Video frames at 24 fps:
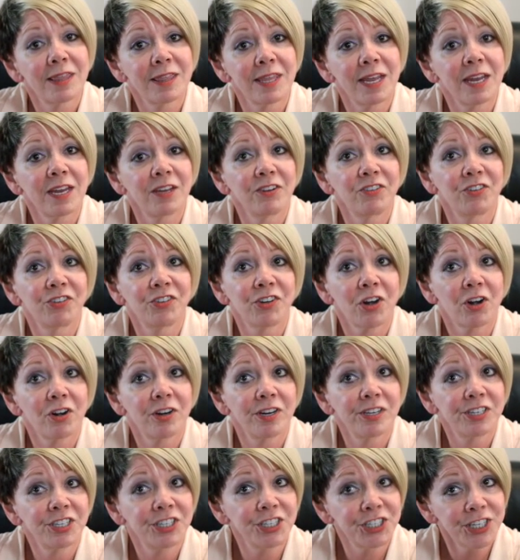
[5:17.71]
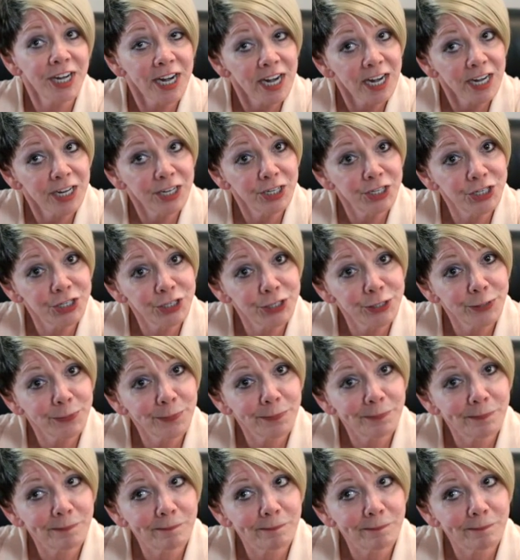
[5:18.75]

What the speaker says: things started to change.